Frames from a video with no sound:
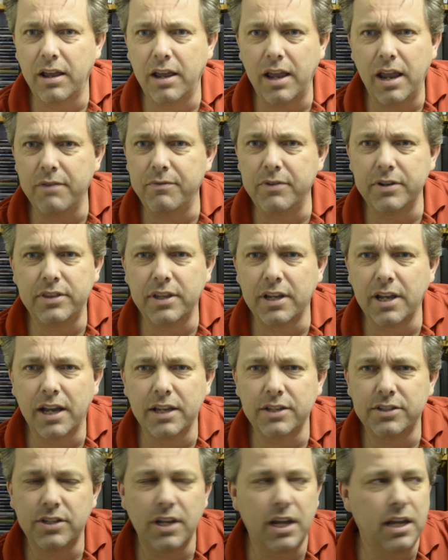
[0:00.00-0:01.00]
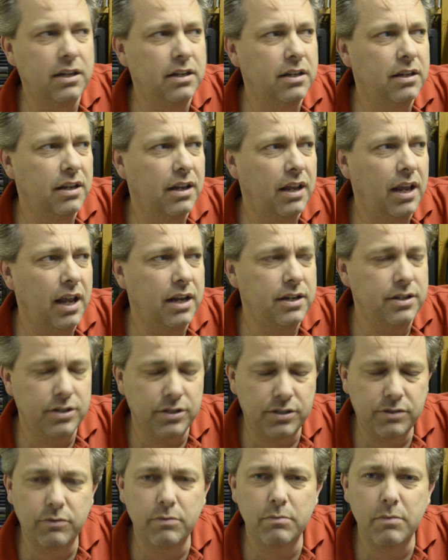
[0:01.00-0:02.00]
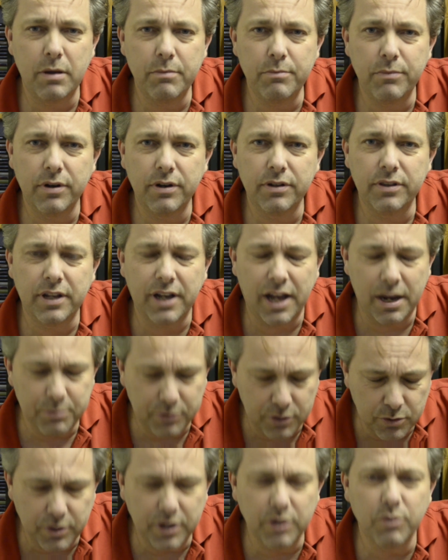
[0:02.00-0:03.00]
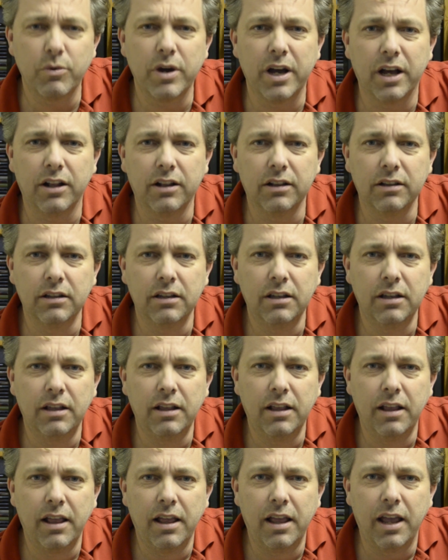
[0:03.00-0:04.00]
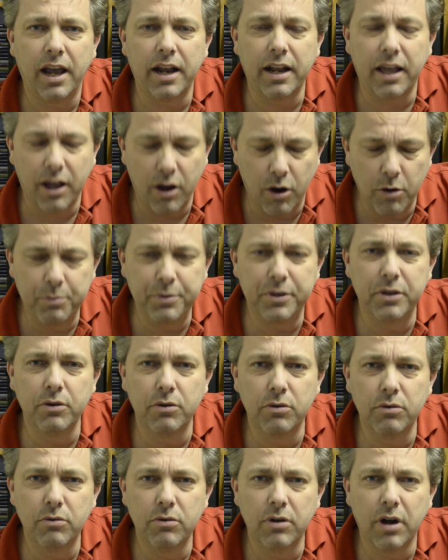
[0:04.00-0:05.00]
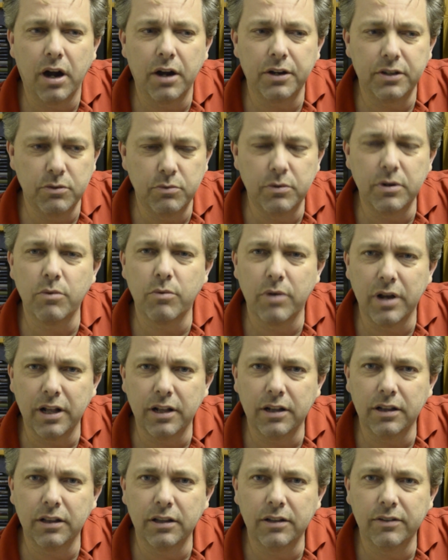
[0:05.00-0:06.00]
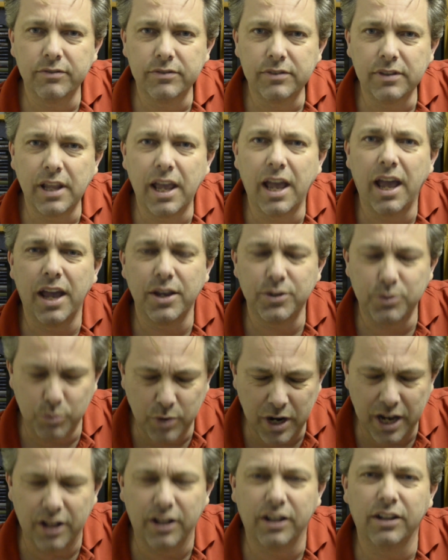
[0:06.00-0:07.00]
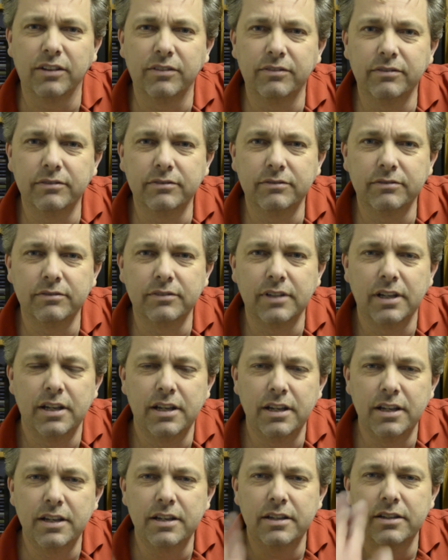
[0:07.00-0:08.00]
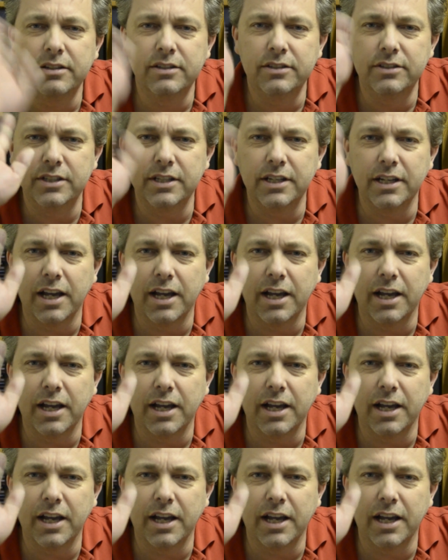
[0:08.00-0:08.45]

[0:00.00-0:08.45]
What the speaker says: everything I said, and just remember that I'm doing well, and I hope you are doing well as well. See you